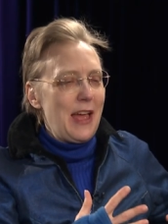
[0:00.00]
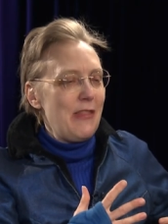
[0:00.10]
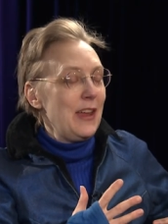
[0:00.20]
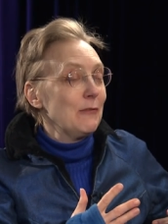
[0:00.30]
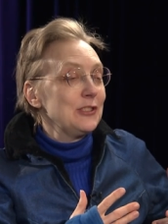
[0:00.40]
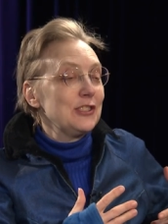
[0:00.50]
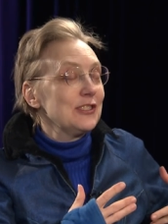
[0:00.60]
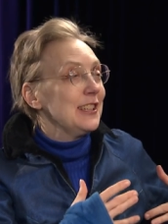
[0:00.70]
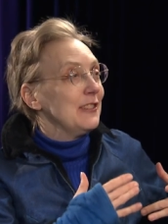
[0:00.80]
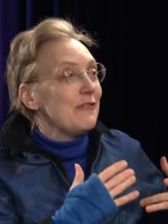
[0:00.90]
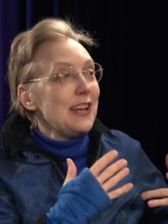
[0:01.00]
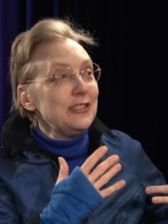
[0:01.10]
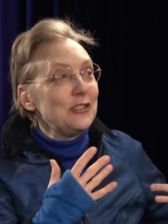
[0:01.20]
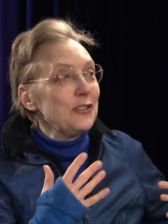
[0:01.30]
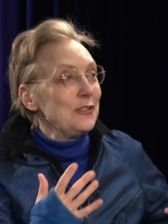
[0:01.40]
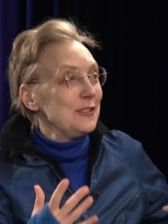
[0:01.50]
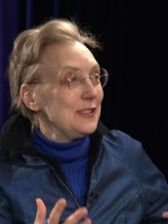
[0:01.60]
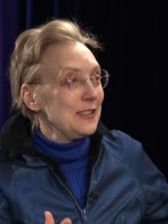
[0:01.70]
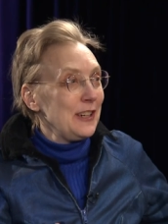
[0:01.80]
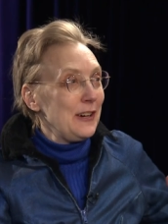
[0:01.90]
and then it was just the
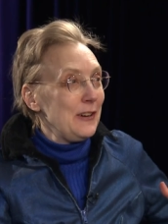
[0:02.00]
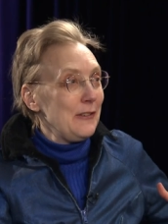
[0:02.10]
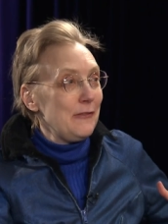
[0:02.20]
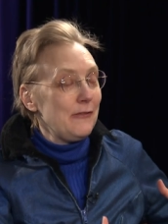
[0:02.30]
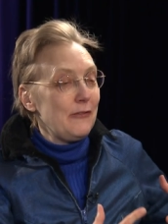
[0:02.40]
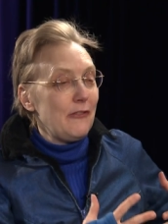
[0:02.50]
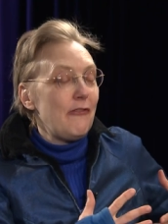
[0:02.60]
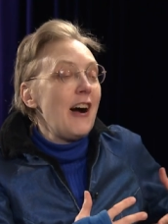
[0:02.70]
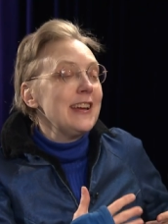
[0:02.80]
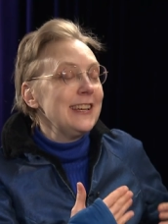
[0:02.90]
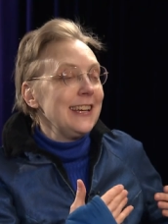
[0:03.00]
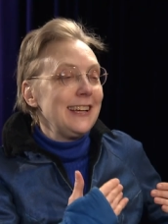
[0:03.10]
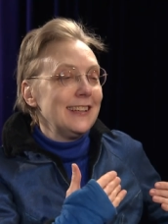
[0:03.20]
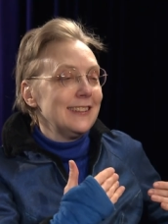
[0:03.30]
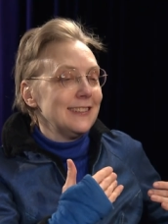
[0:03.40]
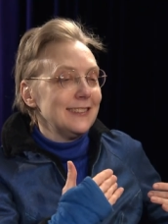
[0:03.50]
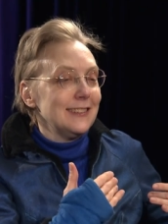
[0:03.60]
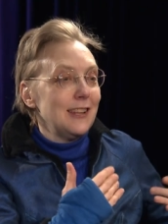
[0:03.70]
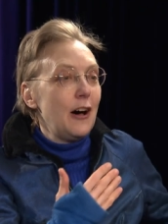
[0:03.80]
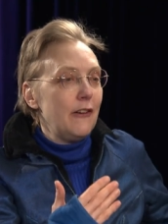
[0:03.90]
adventures of finding
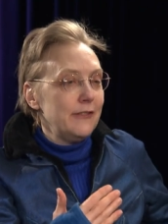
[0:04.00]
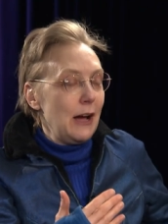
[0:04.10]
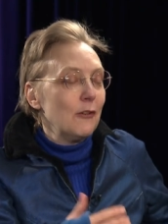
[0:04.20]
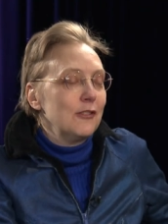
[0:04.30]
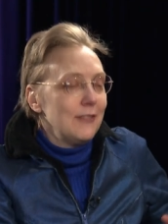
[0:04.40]
love. Now,